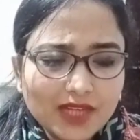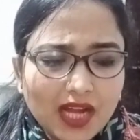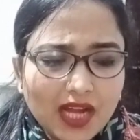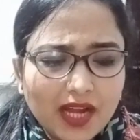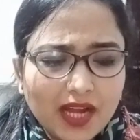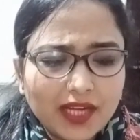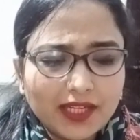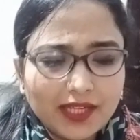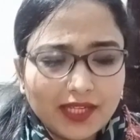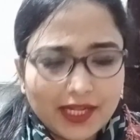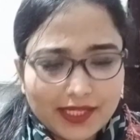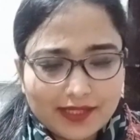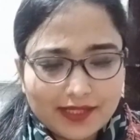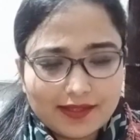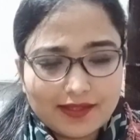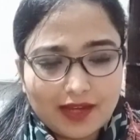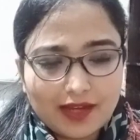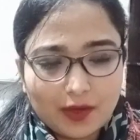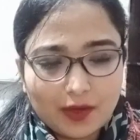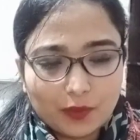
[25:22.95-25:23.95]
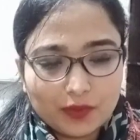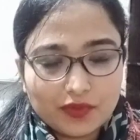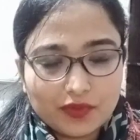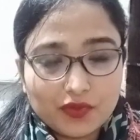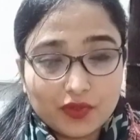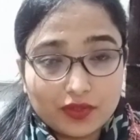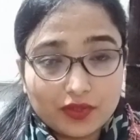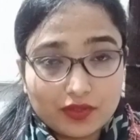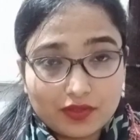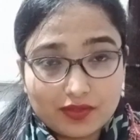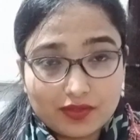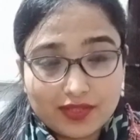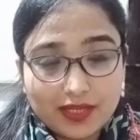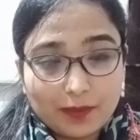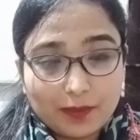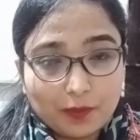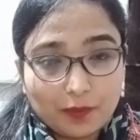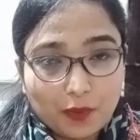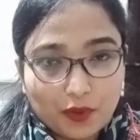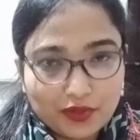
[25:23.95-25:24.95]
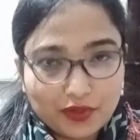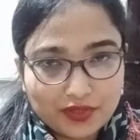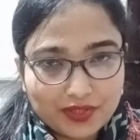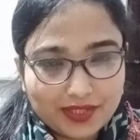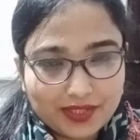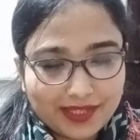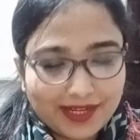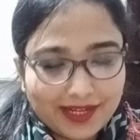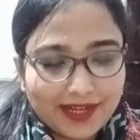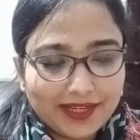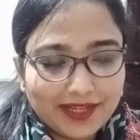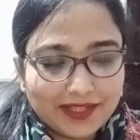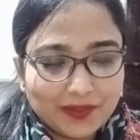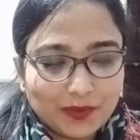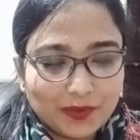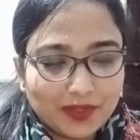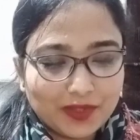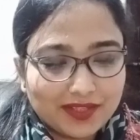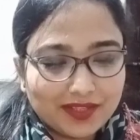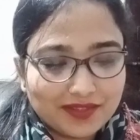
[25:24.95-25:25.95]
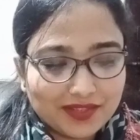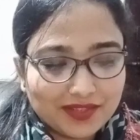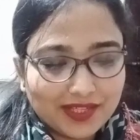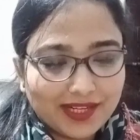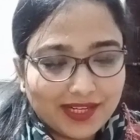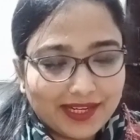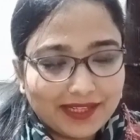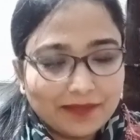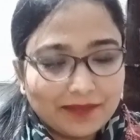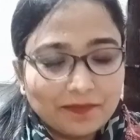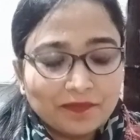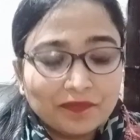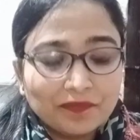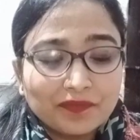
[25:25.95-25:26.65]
I like sound. So this is an important line you can underline.